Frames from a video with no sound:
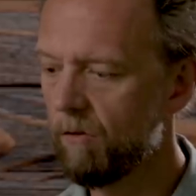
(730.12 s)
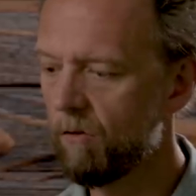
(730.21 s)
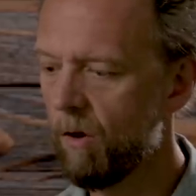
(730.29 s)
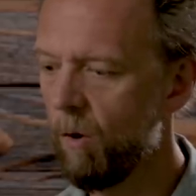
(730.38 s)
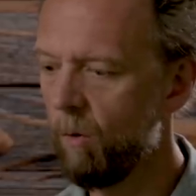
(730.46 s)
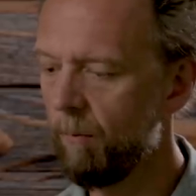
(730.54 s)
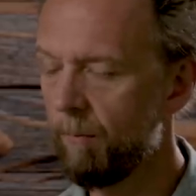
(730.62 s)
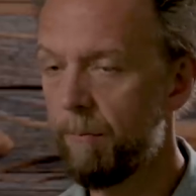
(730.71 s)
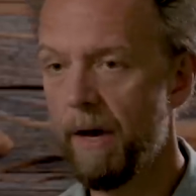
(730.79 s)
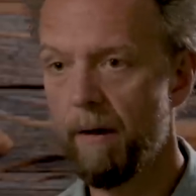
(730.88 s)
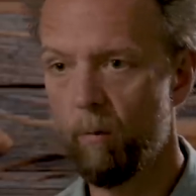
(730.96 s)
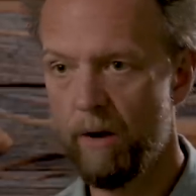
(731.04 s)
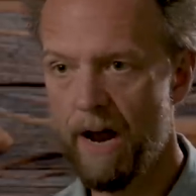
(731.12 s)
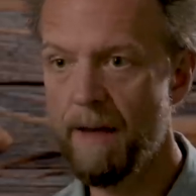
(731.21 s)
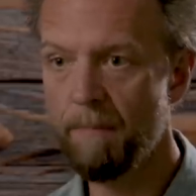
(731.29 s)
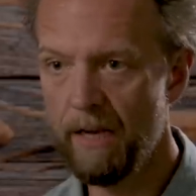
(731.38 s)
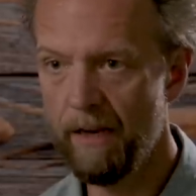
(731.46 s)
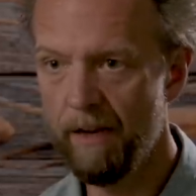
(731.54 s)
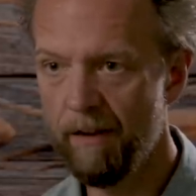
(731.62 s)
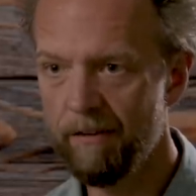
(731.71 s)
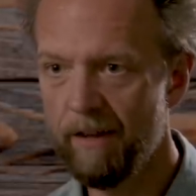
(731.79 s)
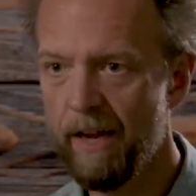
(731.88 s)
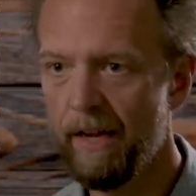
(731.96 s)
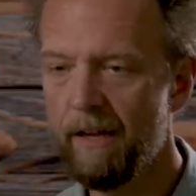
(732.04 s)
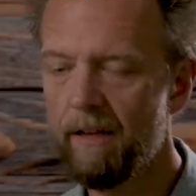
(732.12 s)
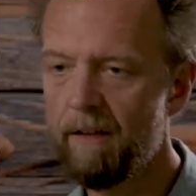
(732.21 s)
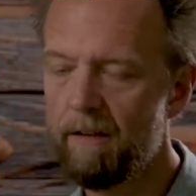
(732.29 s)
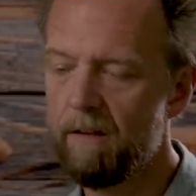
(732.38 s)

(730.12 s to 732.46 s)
But what I mean is, like,